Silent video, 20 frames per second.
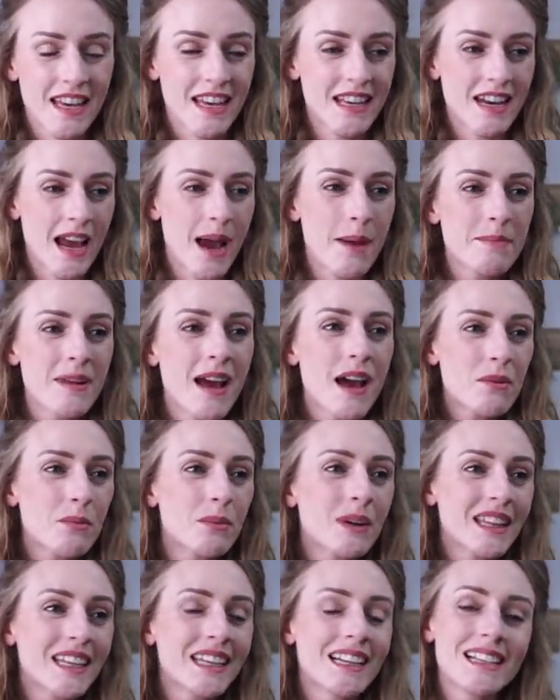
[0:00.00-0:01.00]
and I'm not
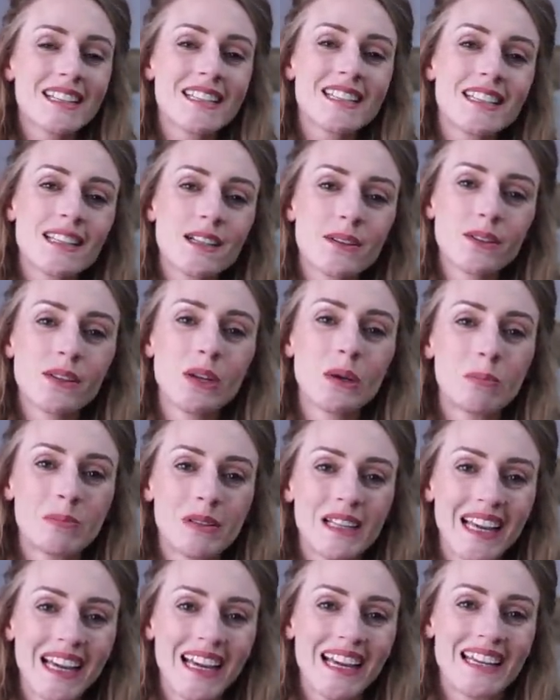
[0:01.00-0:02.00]
really a cereal
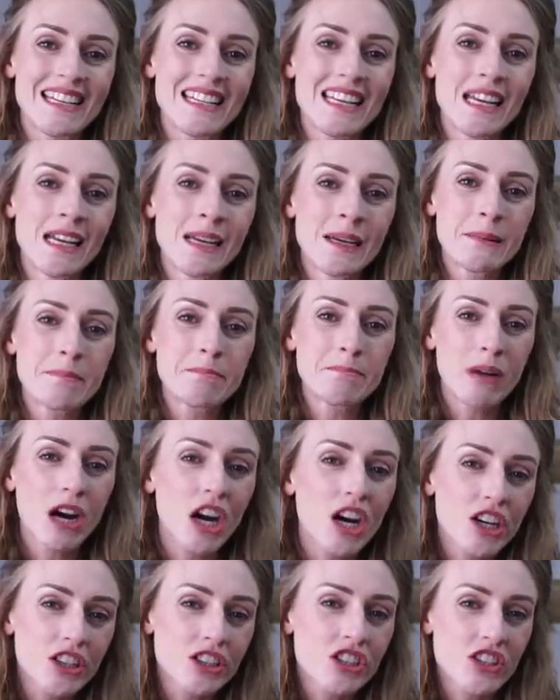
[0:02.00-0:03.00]
plant
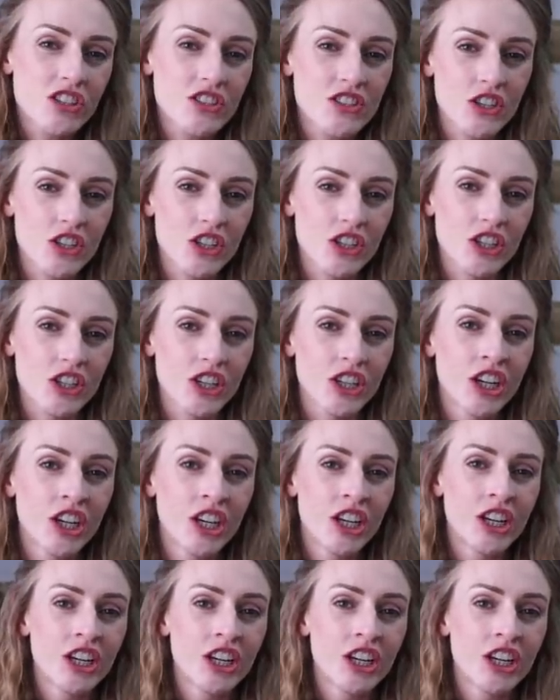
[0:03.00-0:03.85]
purchaser.